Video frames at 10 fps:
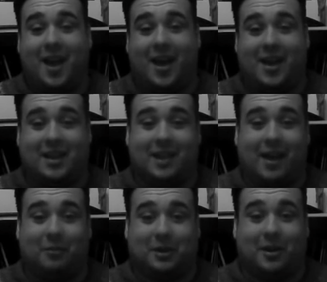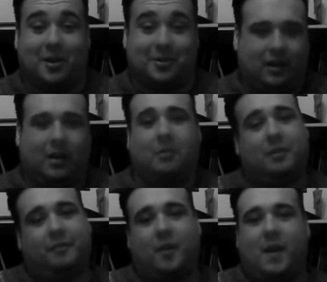in that regard. I'm
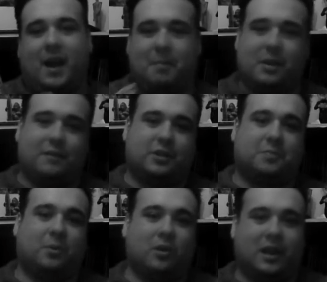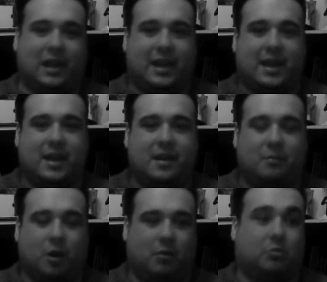going to throw out a bit of a spoiler
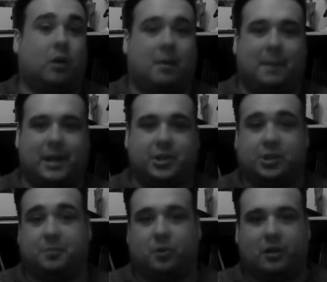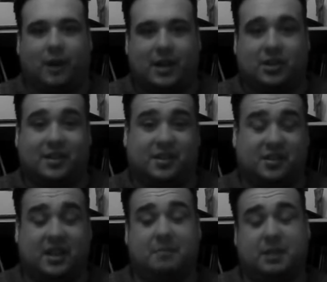here. Well, quite a major spoiler, actually. So
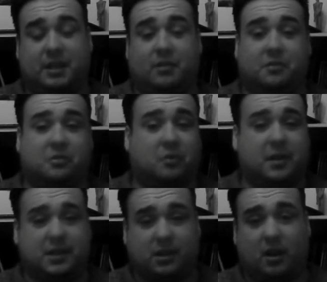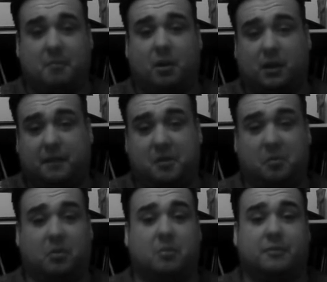skip to the on-screen time mark if
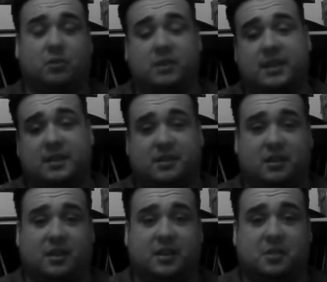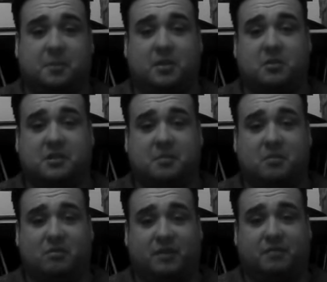you want to avoid it so you can experience the
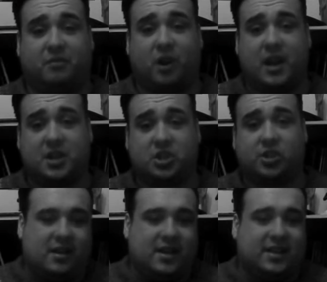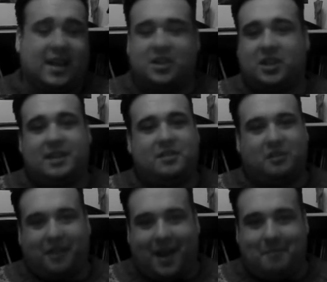movie fresh. It's actually
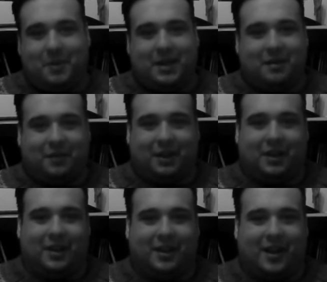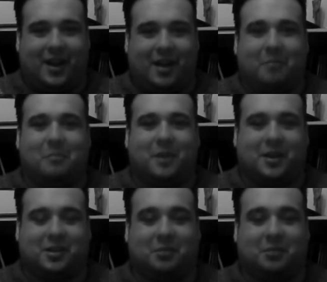not that big of a